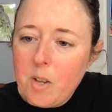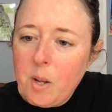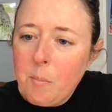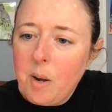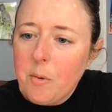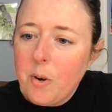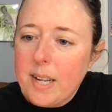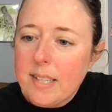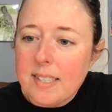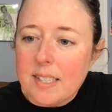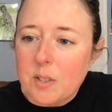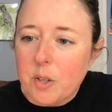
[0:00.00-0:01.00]
Mumquat
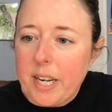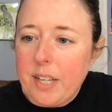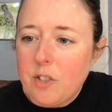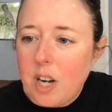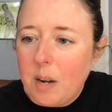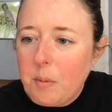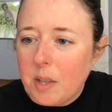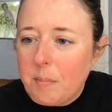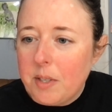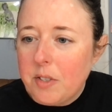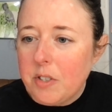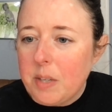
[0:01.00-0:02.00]
says, great job with the
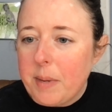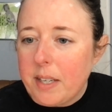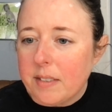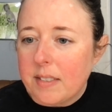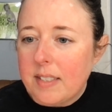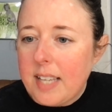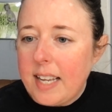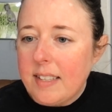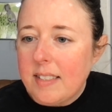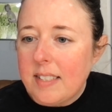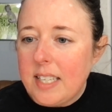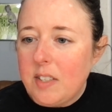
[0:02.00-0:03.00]
mystery metal
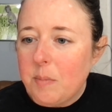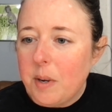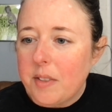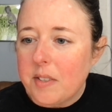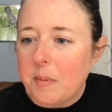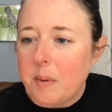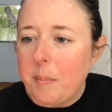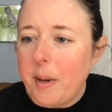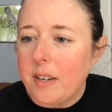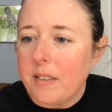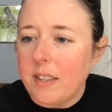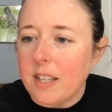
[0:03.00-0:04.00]
sets. Each month has been
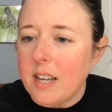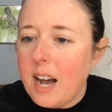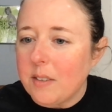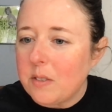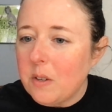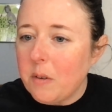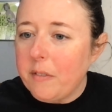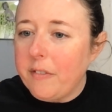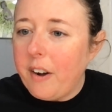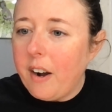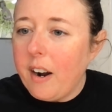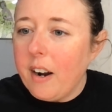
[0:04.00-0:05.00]
better than the last so
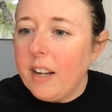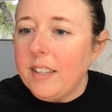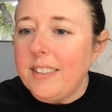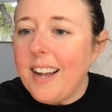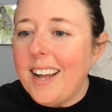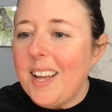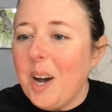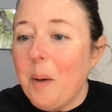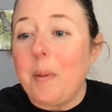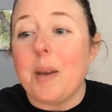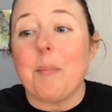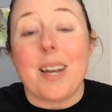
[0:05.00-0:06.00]
far, not
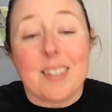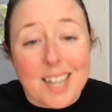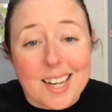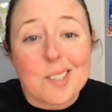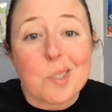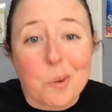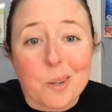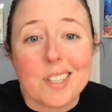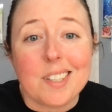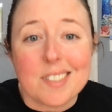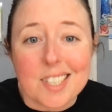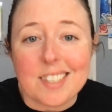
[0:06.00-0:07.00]
helping my dice
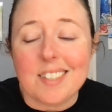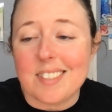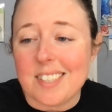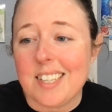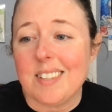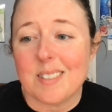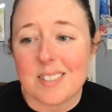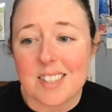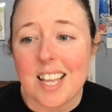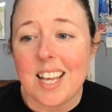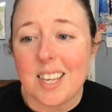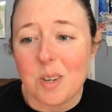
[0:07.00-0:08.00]
hoarding tendencies.
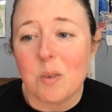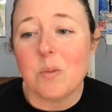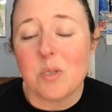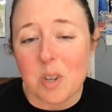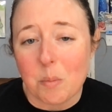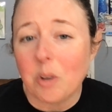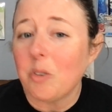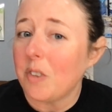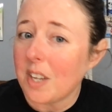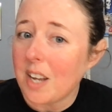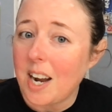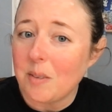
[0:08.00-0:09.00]
Thank you so much for
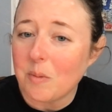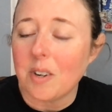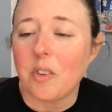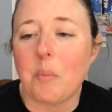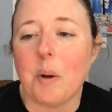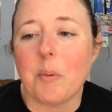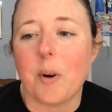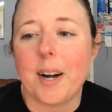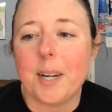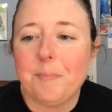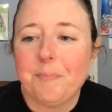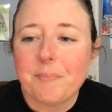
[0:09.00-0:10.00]
the kind words, Mumquat.